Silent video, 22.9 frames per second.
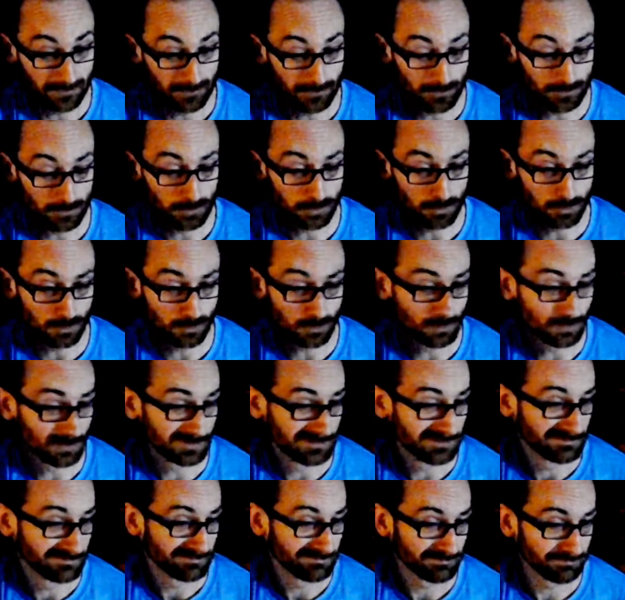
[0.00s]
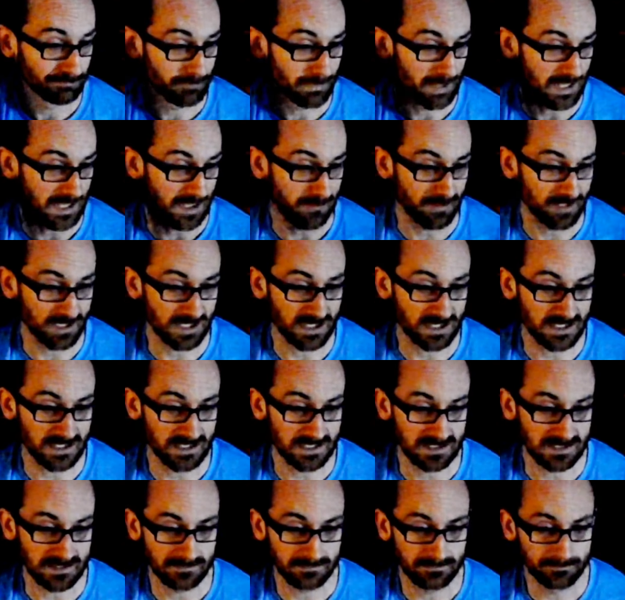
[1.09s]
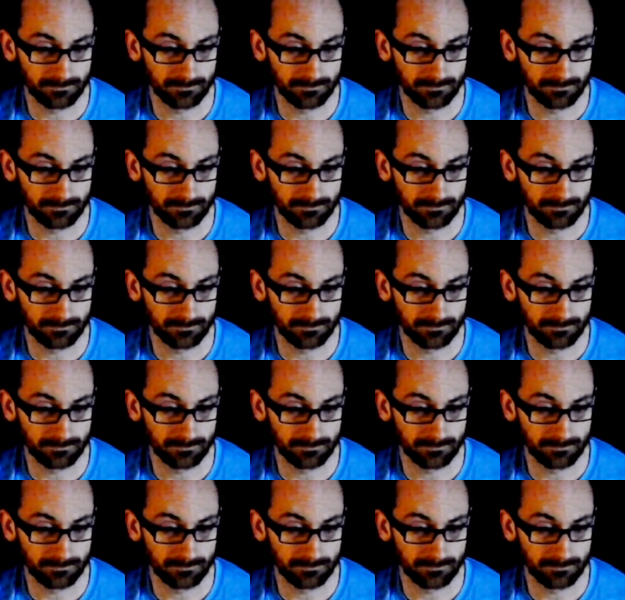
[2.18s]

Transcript: do maybe